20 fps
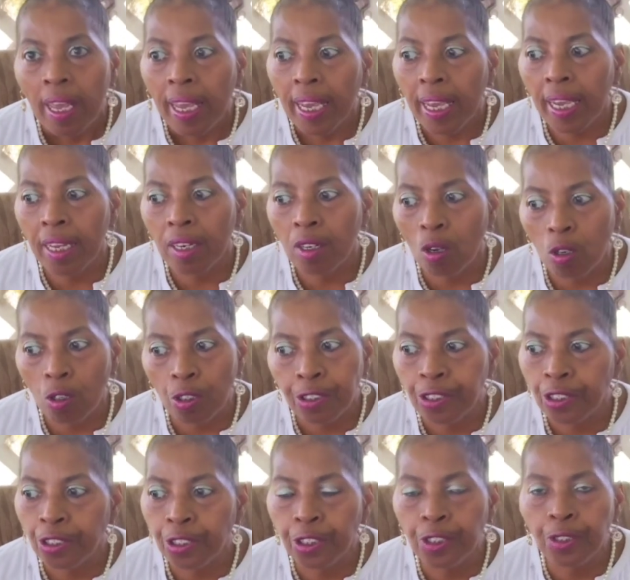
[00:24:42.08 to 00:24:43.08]
And
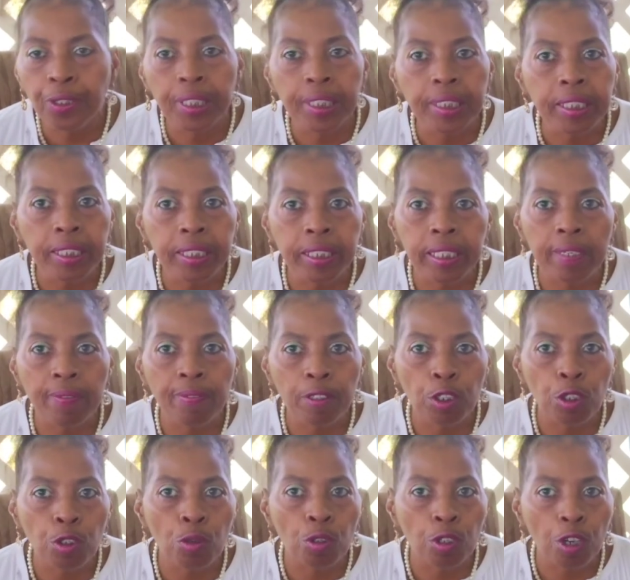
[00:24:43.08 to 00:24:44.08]
also, to this is giving
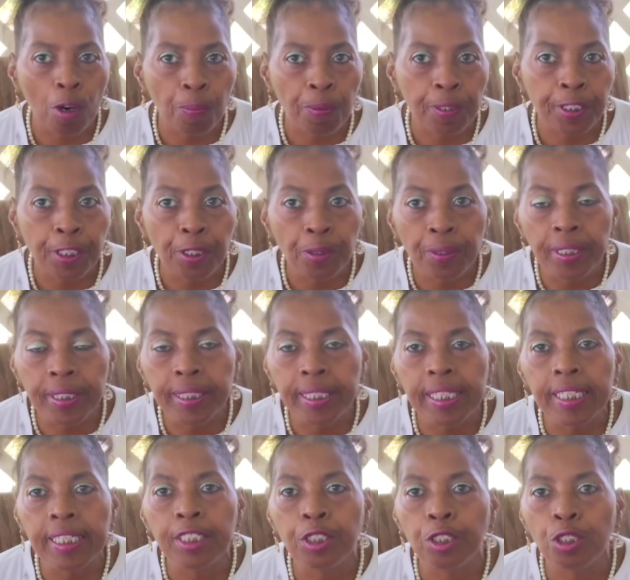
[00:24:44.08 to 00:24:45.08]
you an
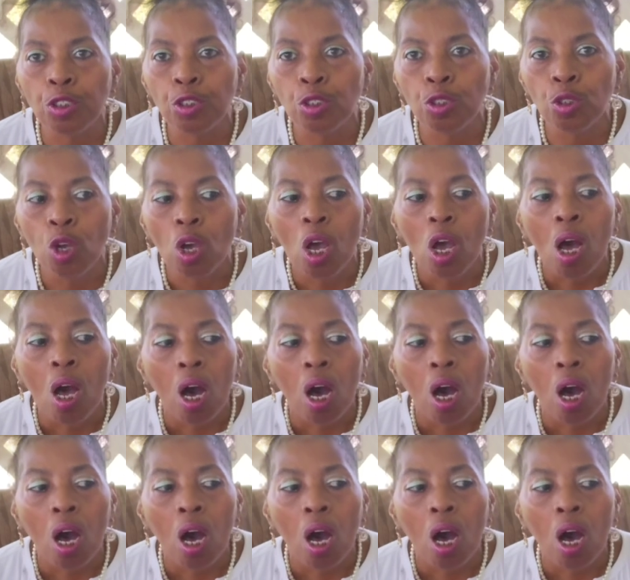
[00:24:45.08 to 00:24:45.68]
opportunity to